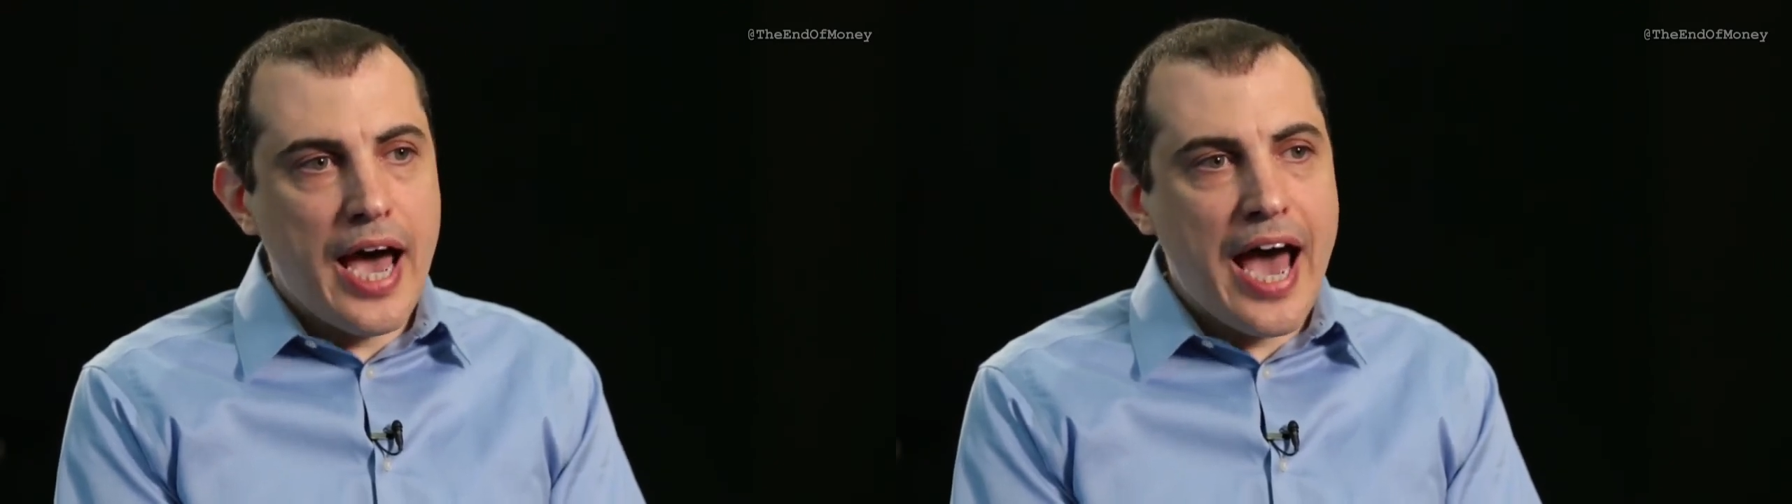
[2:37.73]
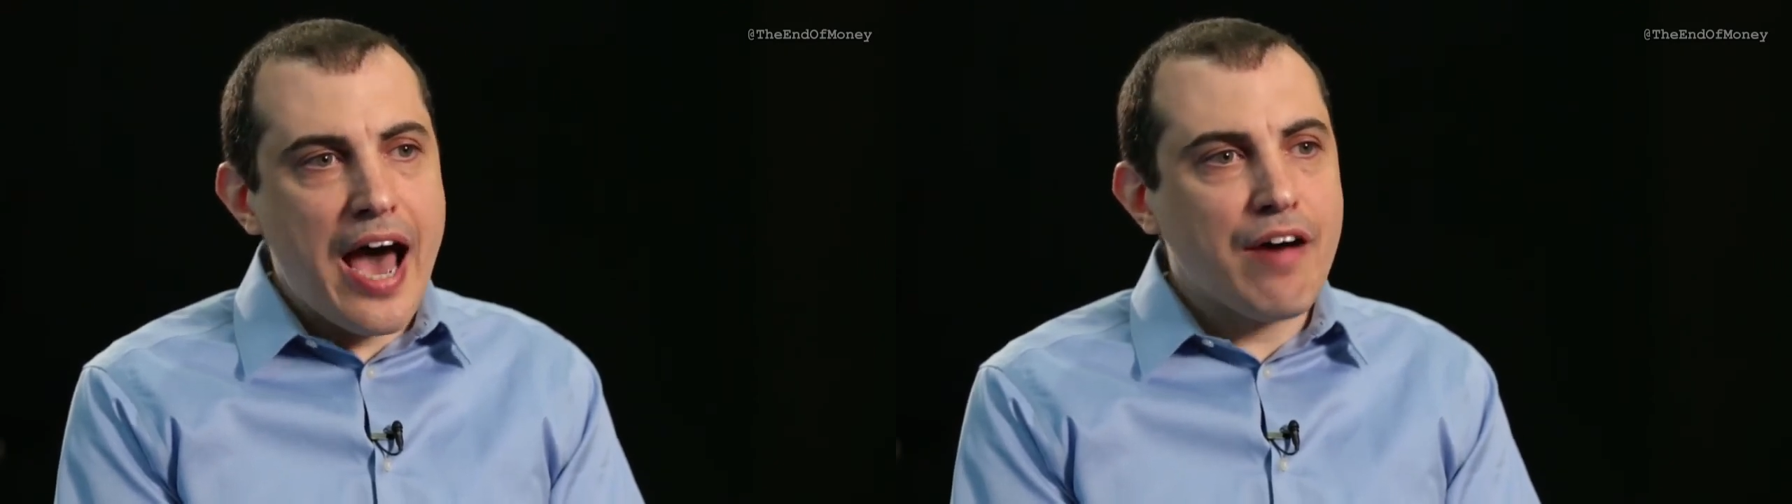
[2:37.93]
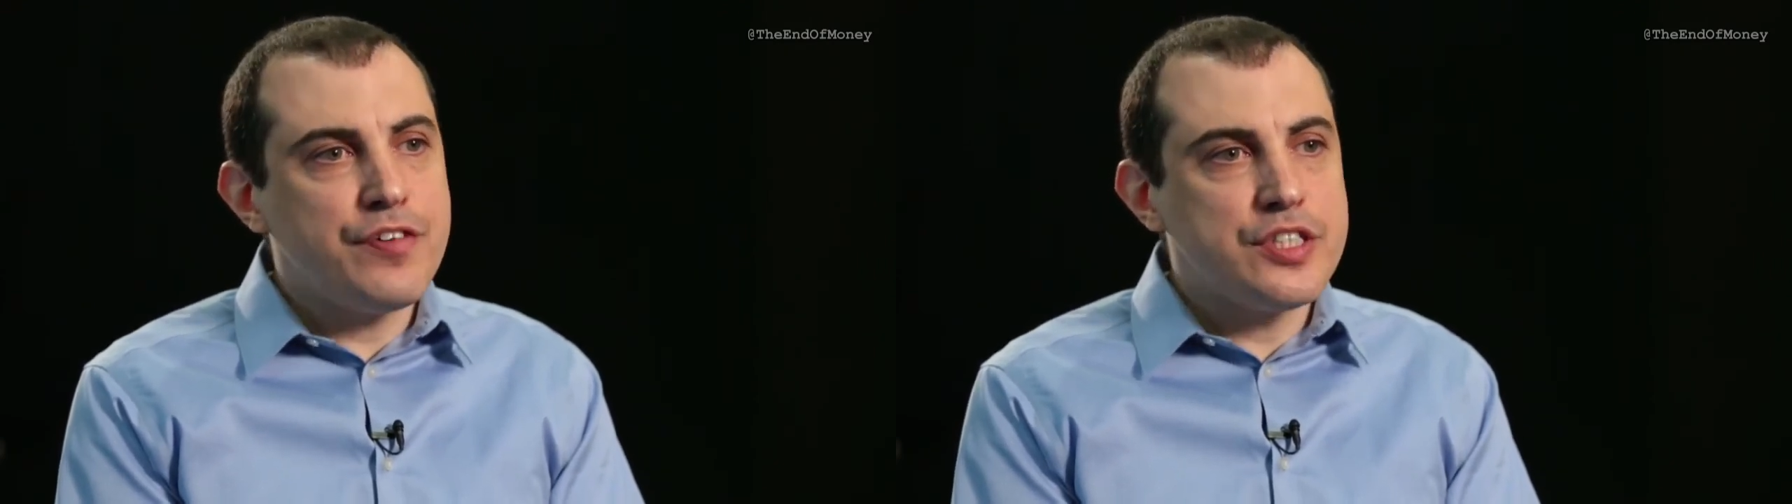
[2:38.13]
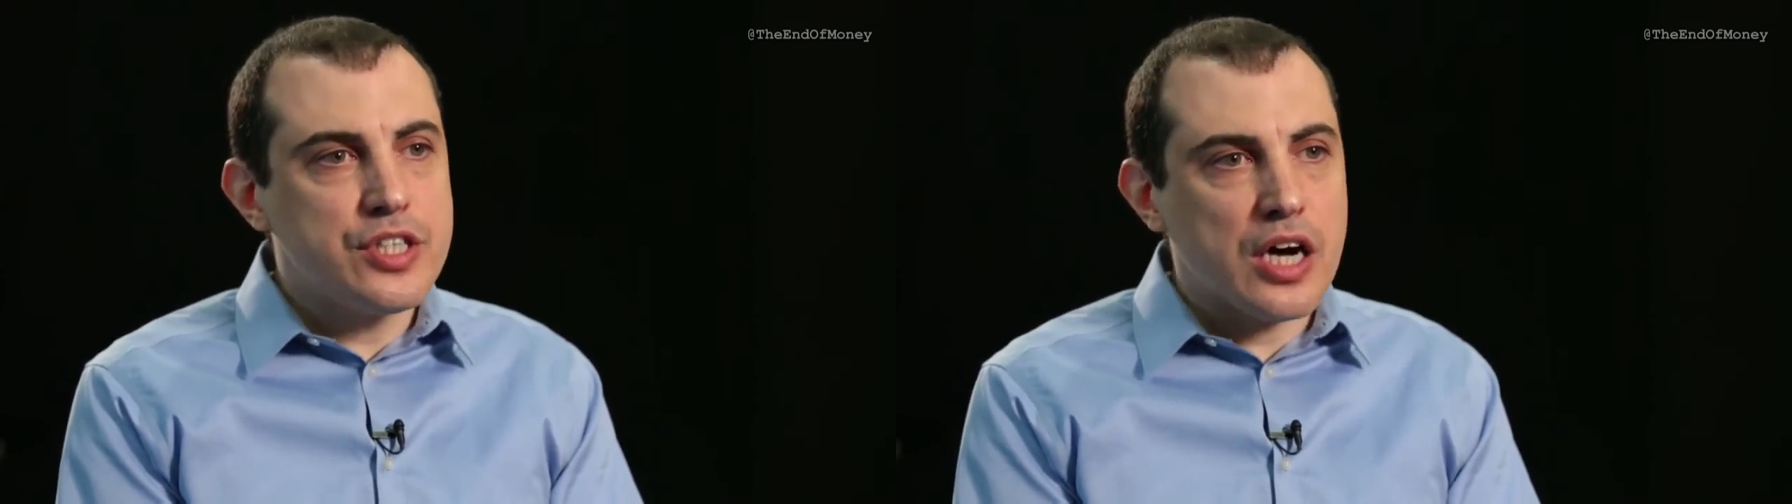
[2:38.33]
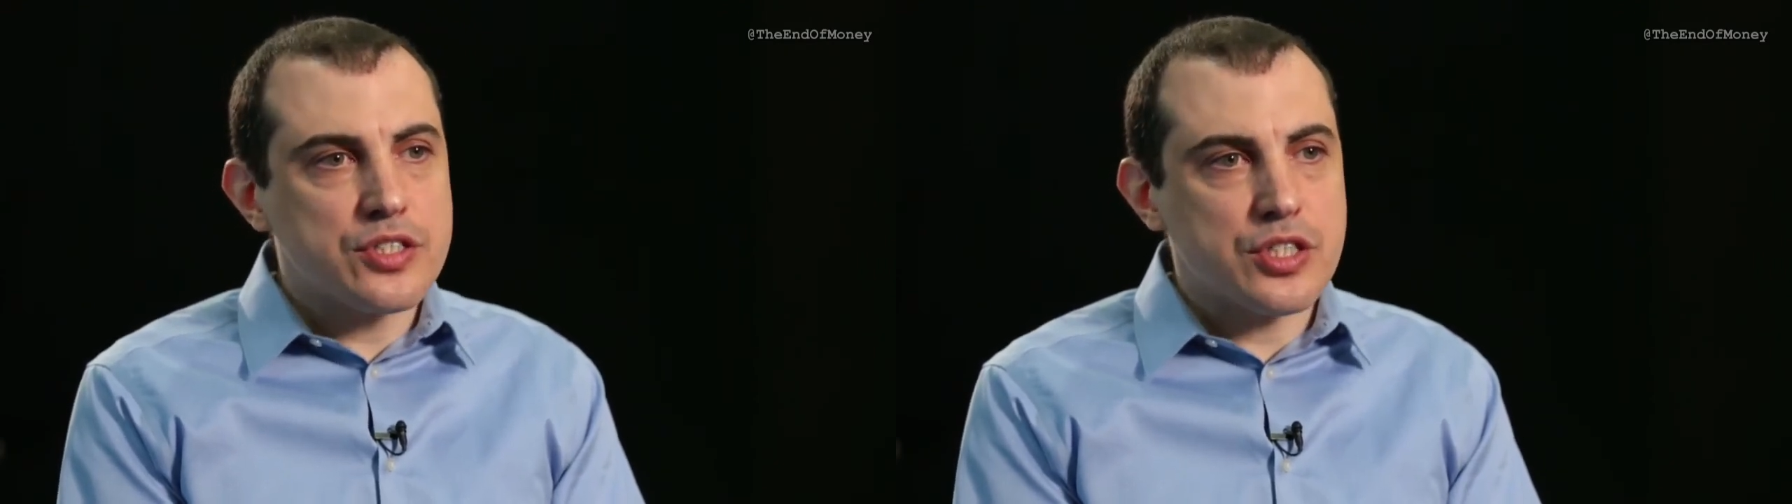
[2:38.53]
half a
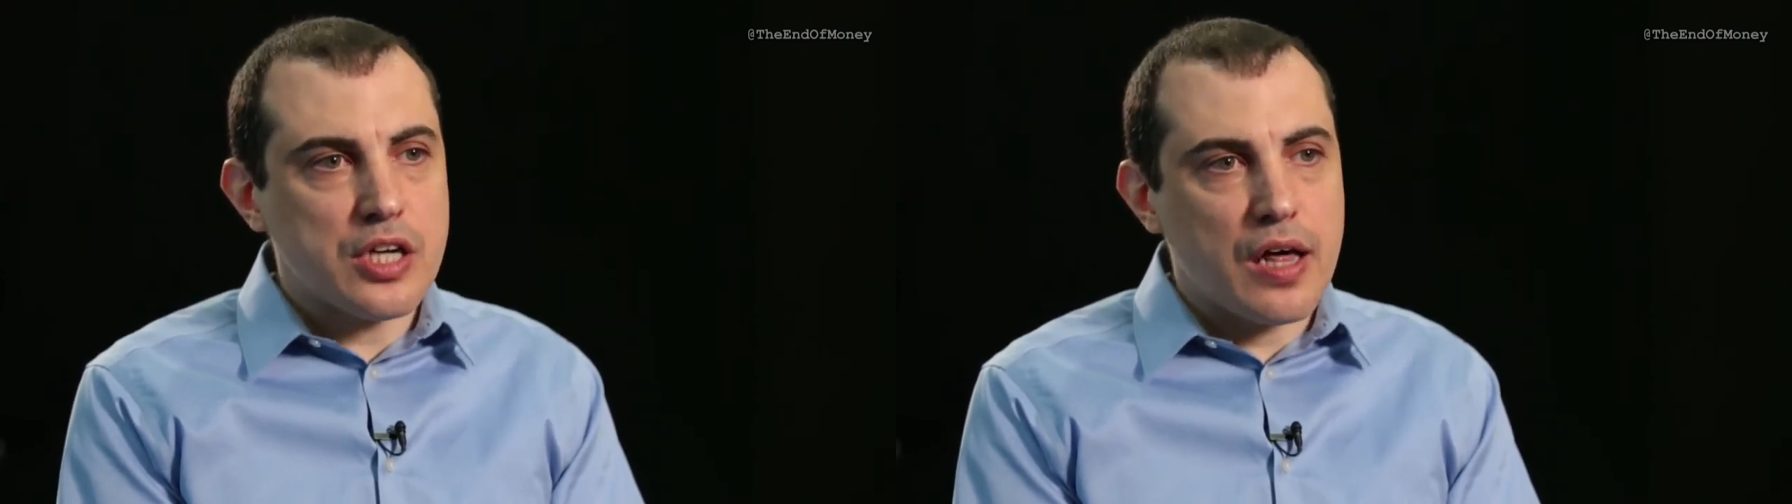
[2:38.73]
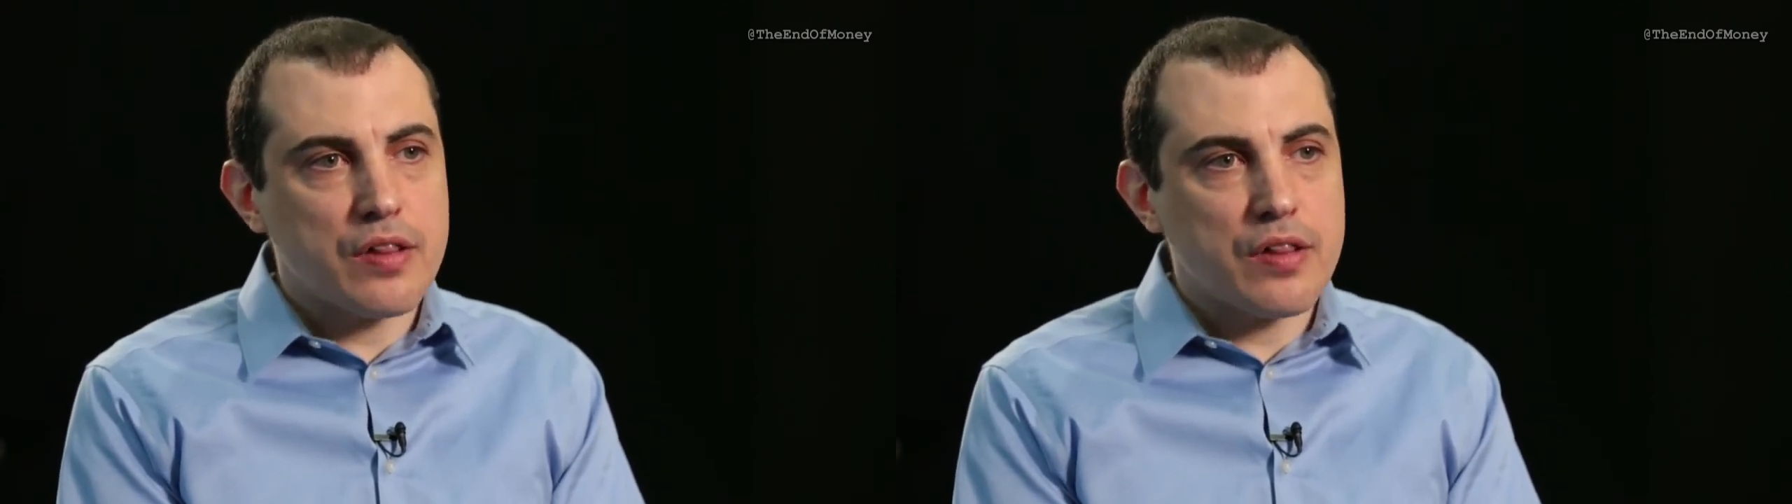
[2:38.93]
dozen